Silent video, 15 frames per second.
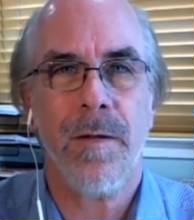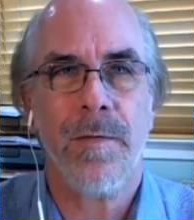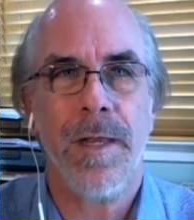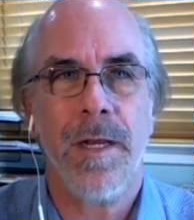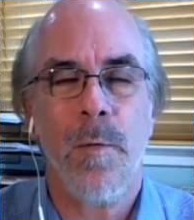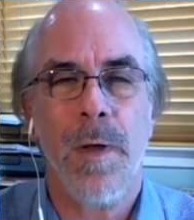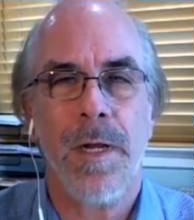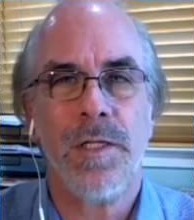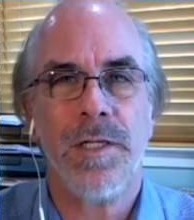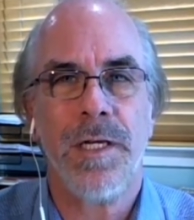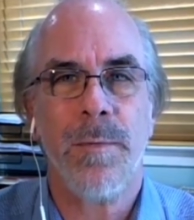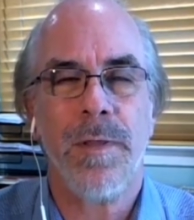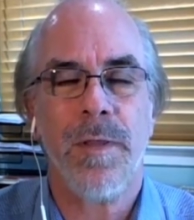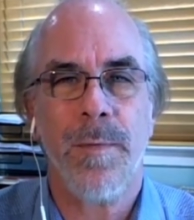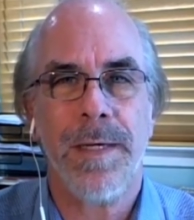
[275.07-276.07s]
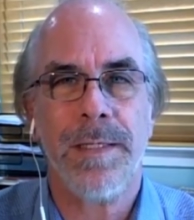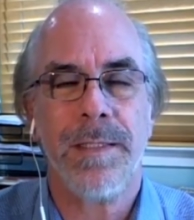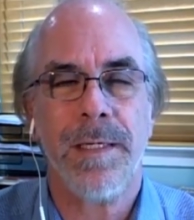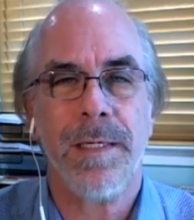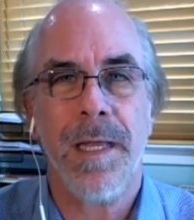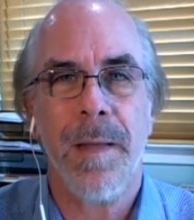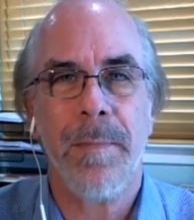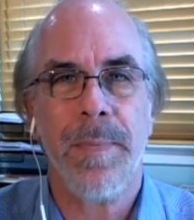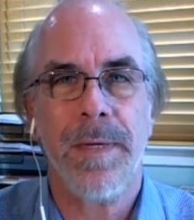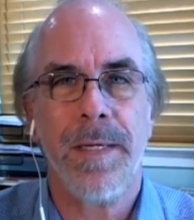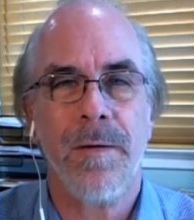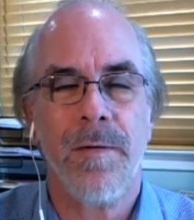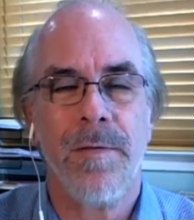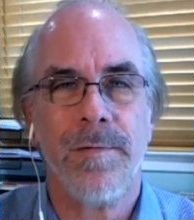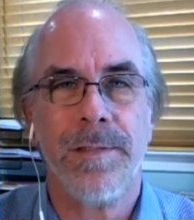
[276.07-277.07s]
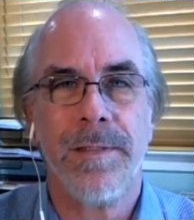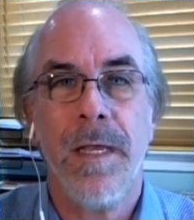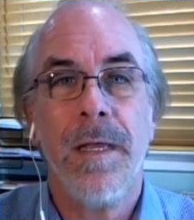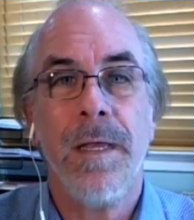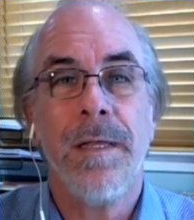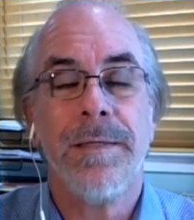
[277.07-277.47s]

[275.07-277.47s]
they don't want to share with the rest of the company, or there's